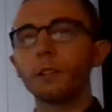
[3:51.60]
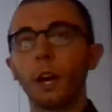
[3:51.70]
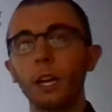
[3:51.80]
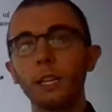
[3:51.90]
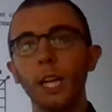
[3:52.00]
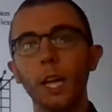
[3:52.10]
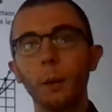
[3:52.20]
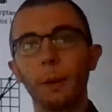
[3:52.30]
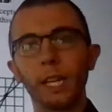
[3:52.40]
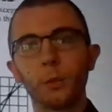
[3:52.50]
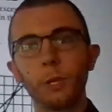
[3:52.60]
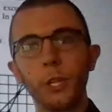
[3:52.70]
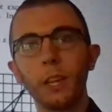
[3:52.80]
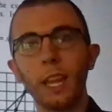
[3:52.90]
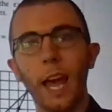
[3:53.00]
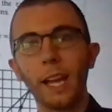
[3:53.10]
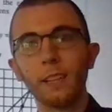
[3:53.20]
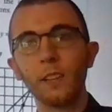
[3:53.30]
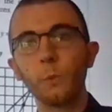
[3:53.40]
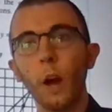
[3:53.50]
done by switching the
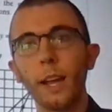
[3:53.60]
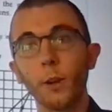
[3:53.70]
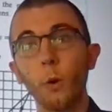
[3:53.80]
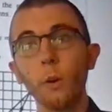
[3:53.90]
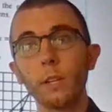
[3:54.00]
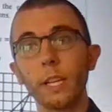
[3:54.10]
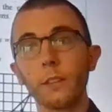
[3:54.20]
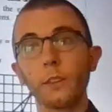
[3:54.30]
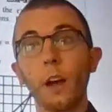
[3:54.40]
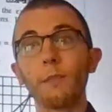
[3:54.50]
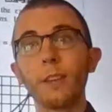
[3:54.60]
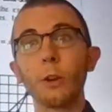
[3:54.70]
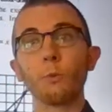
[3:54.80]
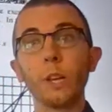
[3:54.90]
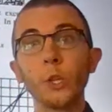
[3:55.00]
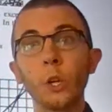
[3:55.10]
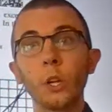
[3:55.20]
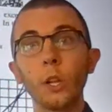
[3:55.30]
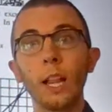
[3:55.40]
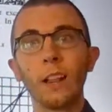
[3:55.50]
x and y coordinates of the
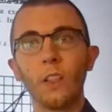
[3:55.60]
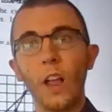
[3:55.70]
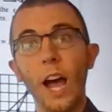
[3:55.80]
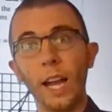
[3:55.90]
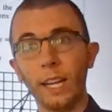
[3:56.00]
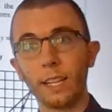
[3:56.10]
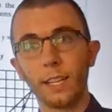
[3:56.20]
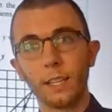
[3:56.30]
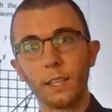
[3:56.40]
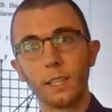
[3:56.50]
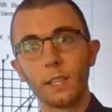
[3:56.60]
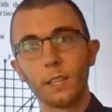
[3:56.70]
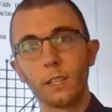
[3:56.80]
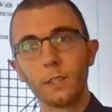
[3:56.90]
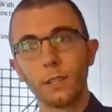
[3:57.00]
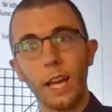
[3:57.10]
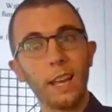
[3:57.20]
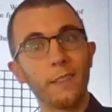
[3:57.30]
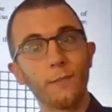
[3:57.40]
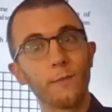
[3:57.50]
original line.
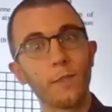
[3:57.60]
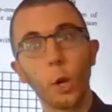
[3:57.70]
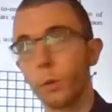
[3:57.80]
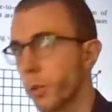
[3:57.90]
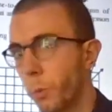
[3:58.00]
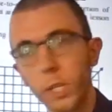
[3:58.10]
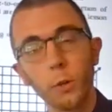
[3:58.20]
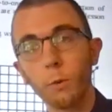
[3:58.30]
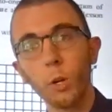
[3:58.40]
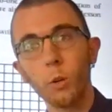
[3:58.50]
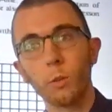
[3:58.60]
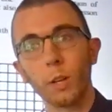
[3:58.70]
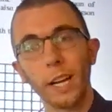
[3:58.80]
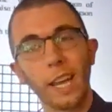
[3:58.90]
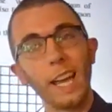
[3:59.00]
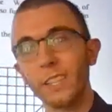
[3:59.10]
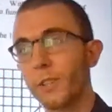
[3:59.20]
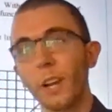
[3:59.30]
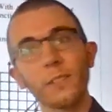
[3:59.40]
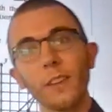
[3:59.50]
Okay, the old switcheroo, again,
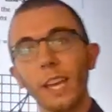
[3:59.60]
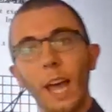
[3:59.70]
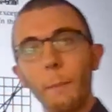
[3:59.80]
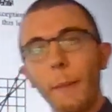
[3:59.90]
just like I